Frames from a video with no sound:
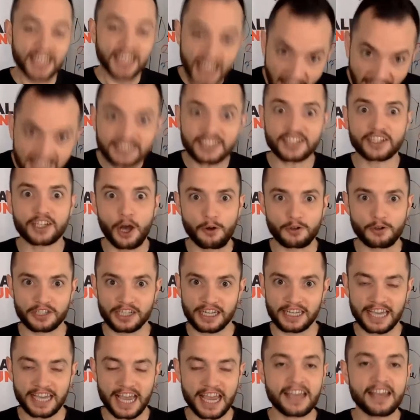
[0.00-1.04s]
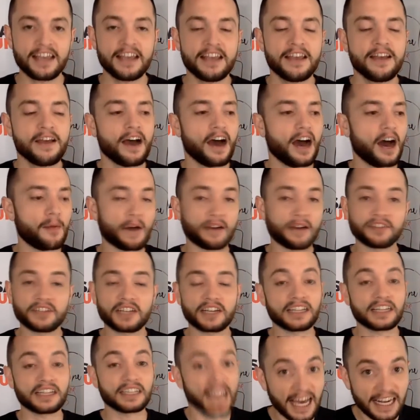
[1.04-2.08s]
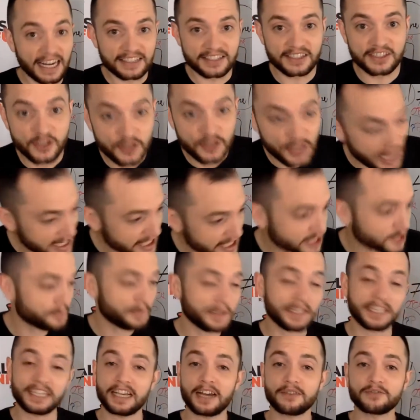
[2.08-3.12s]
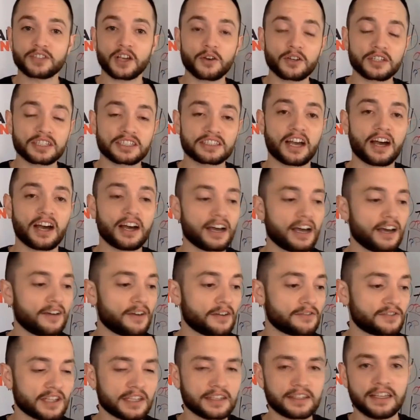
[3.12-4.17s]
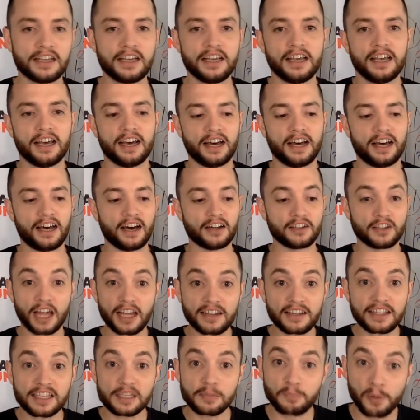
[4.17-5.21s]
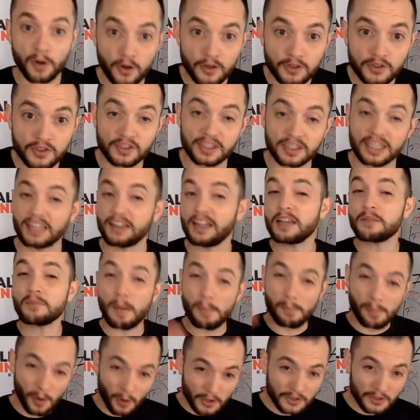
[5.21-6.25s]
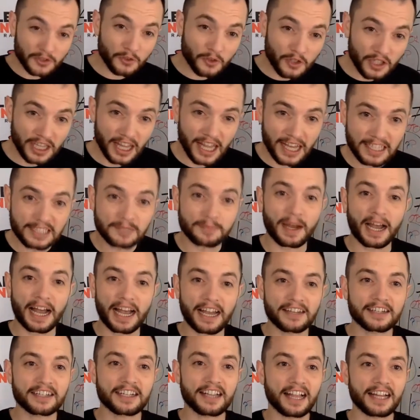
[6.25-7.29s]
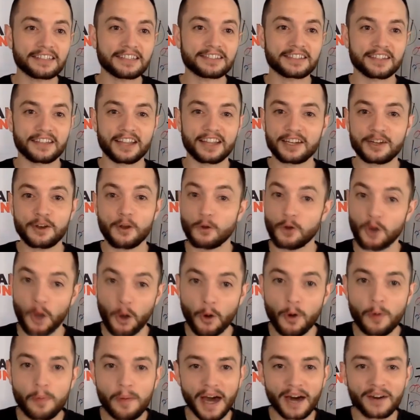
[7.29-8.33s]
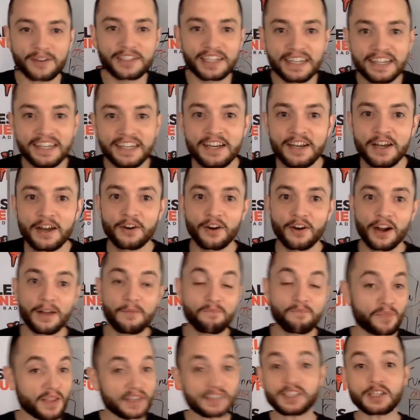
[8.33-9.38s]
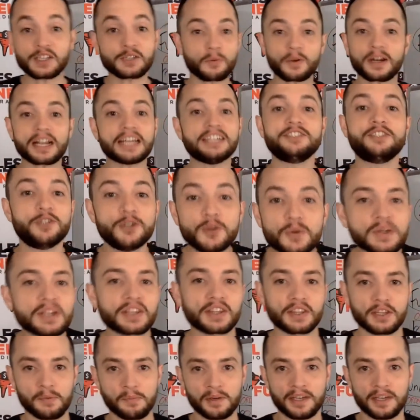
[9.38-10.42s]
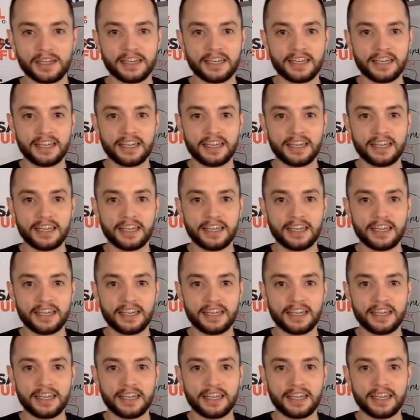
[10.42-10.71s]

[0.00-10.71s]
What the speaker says: lots of coaching. Okay. I've done a lot of stage speaking. I've done a lot of this personally. A lot of my personal clients, my high-end clients that a lot of you don't know about, right? This is what I do with them.